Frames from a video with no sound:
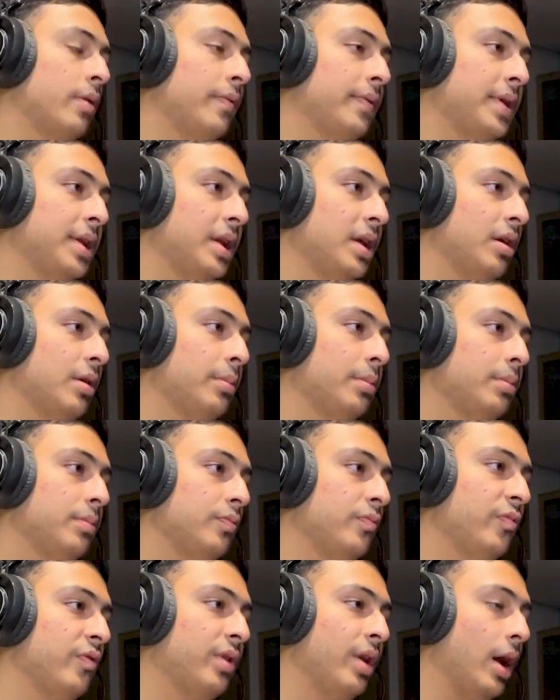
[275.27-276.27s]
1 a.m
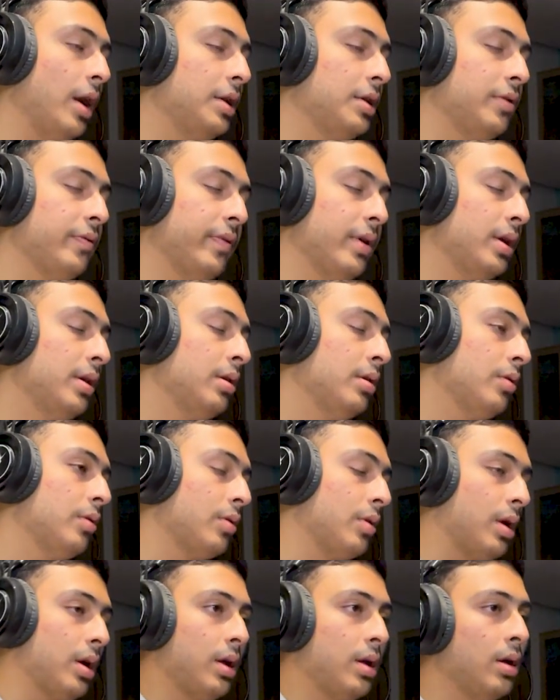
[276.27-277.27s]
night
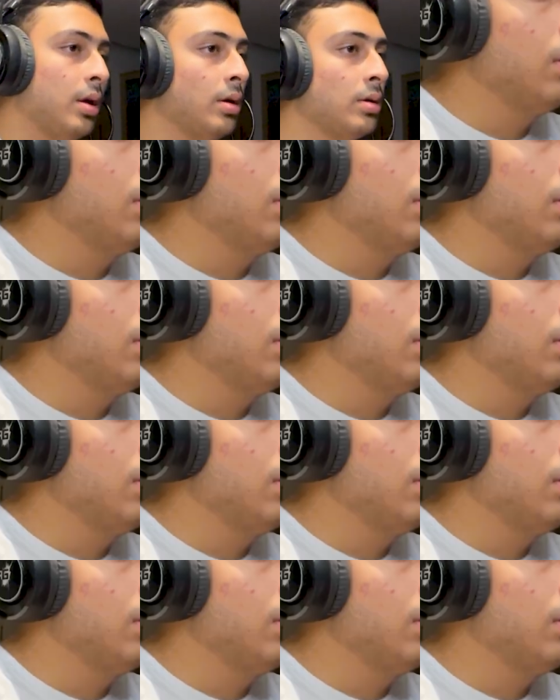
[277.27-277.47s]
1 okay